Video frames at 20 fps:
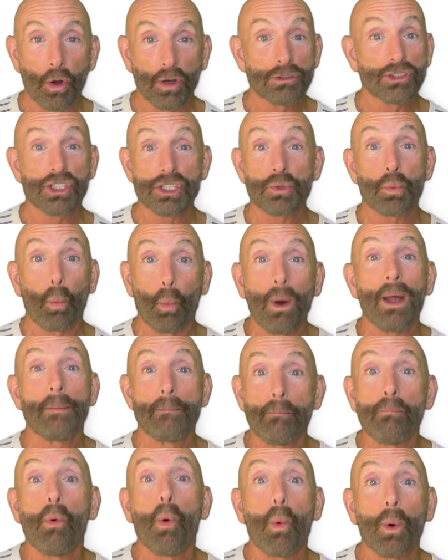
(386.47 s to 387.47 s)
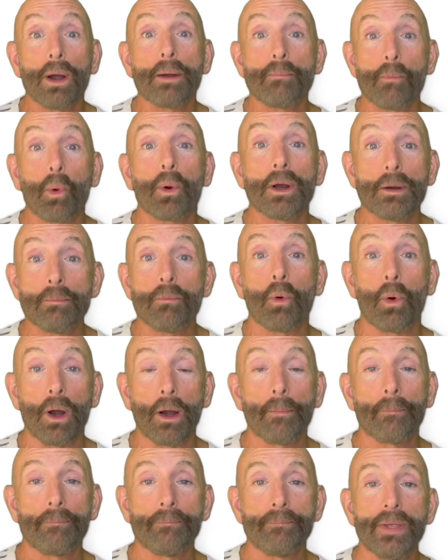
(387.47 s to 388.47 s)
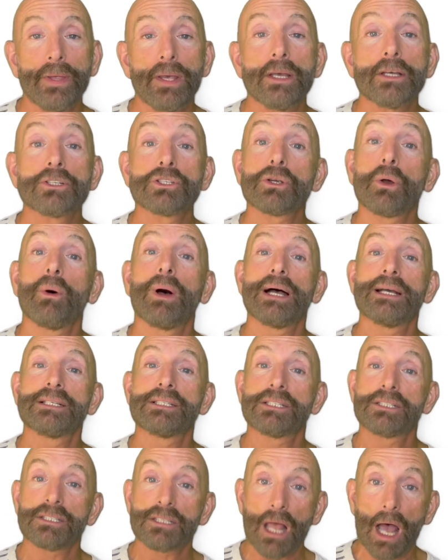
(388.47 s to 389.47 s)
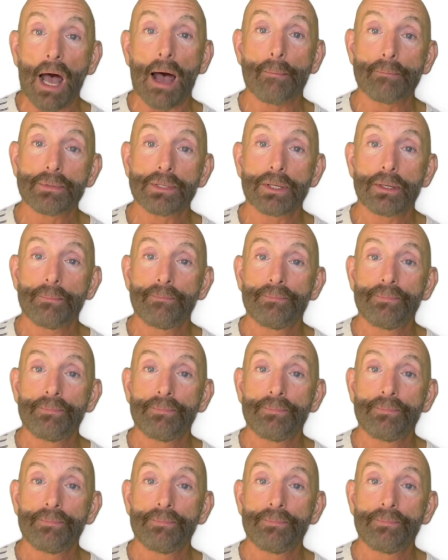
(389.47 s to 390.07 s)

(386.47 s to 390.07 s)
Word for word: just want more and more and more. So I stopped.